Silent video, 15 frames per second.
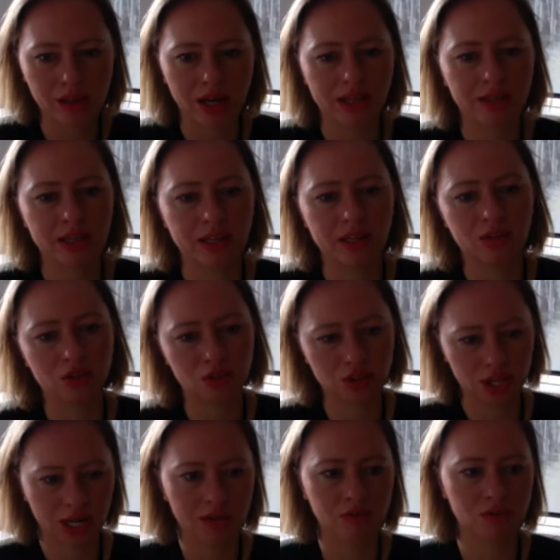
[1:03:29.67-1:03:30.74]
and then don't
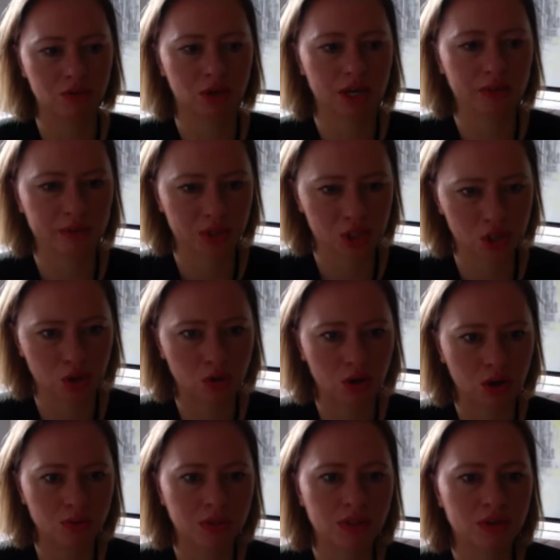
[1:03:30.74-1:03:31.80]
have to have a show
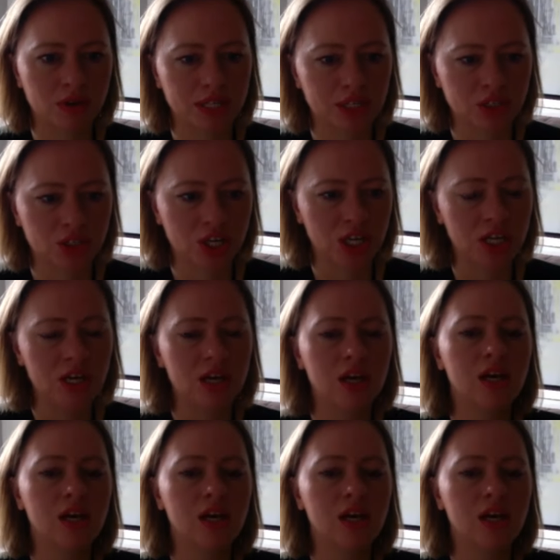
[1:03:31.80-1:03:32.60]
home strategy,